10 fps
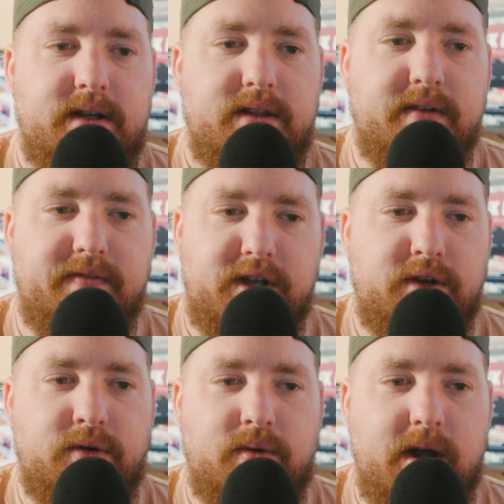the
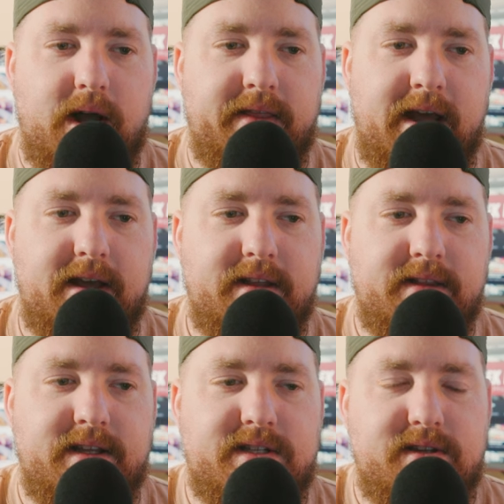view, that
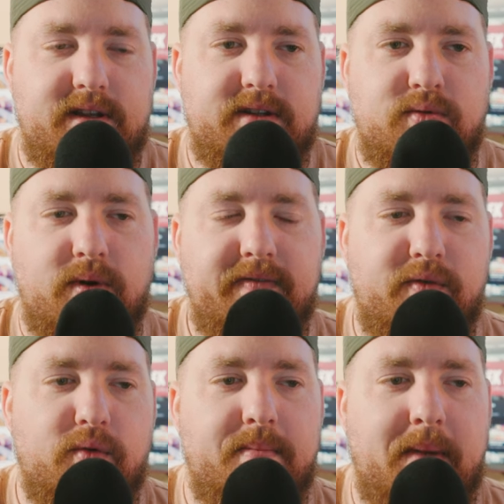this
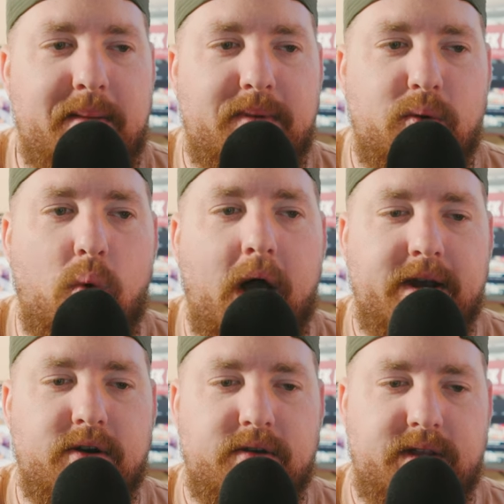24 might be
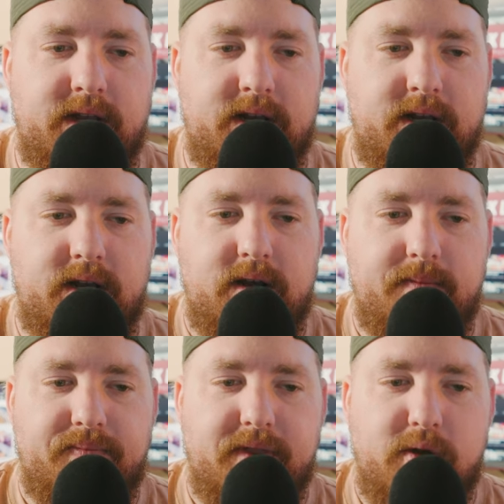wider than
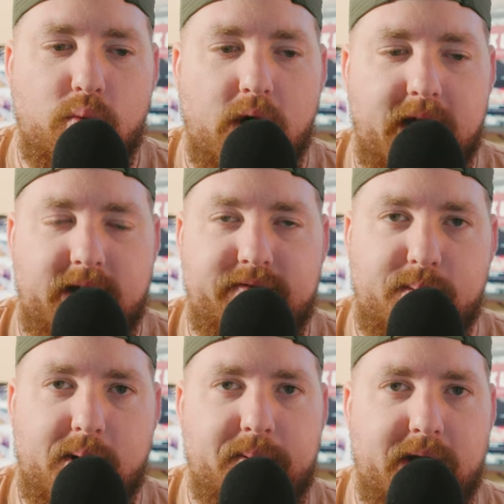what a
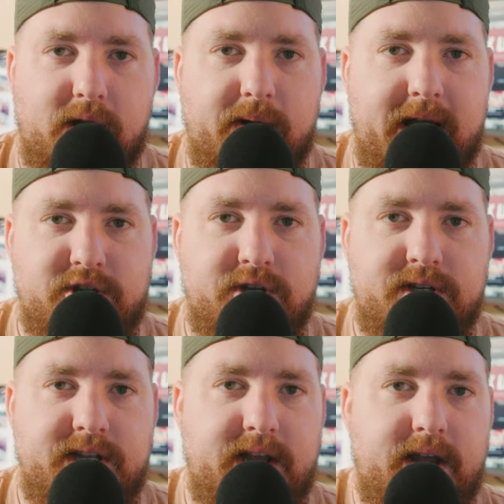football player would actually
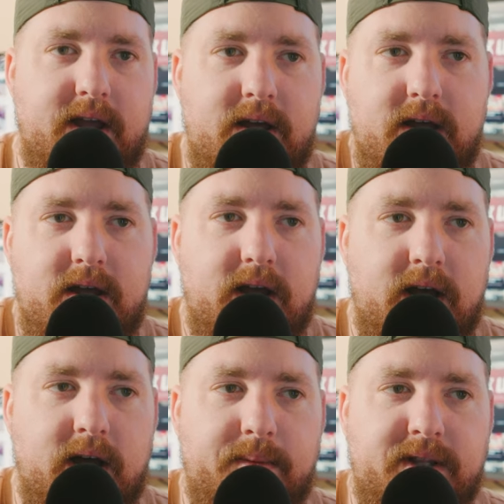see.
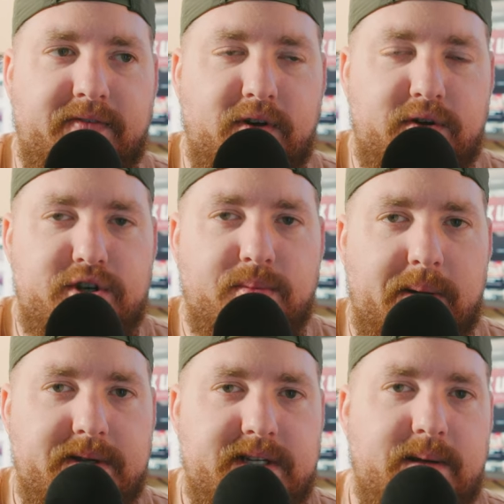In the photos, you're
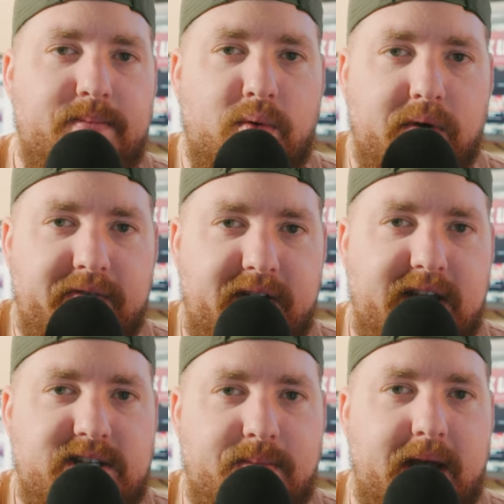probably seeing more
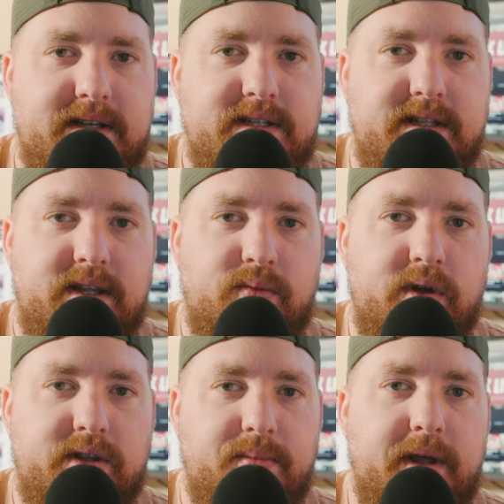face mask than
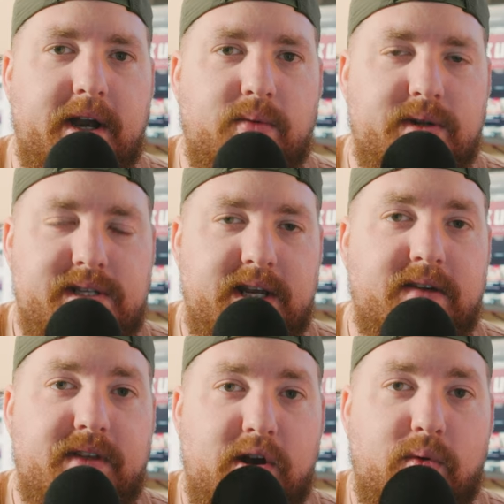what the player would see
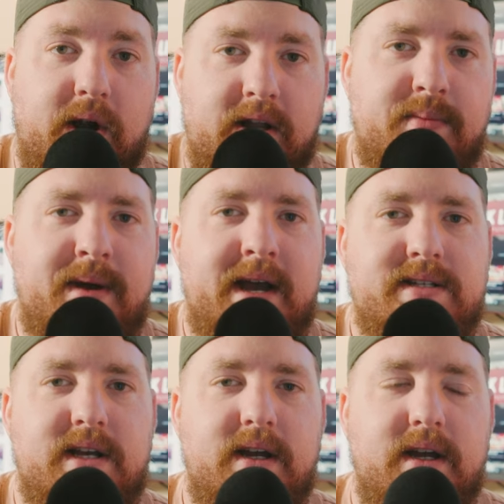if they're wearing the
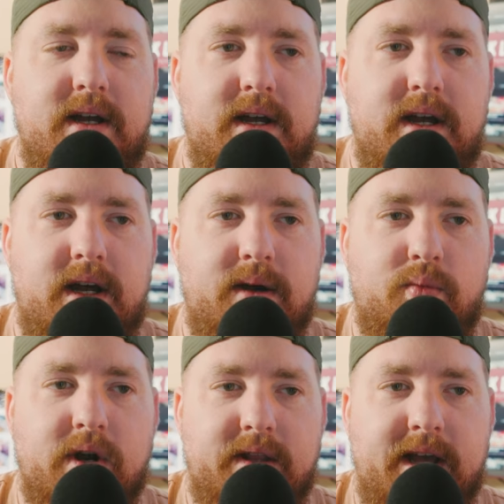mask,
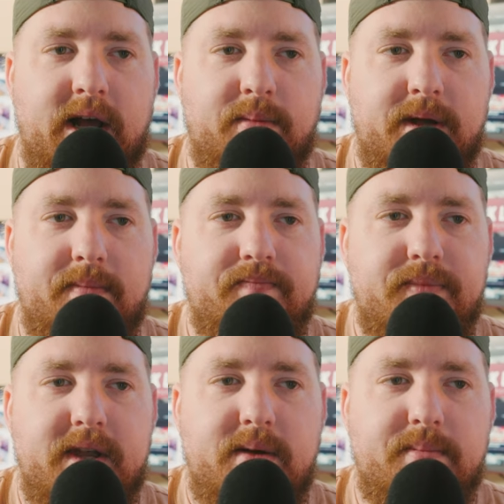wearing the helmet.
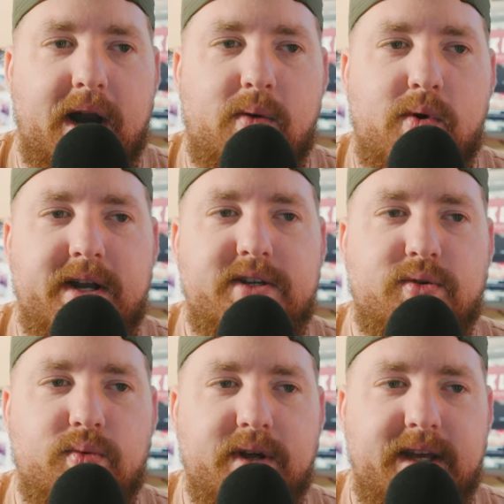but I wanted
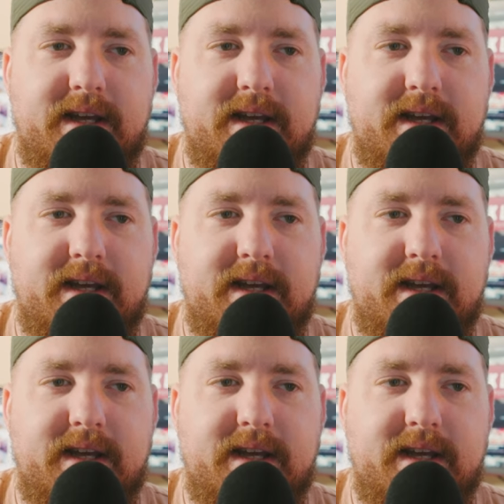to really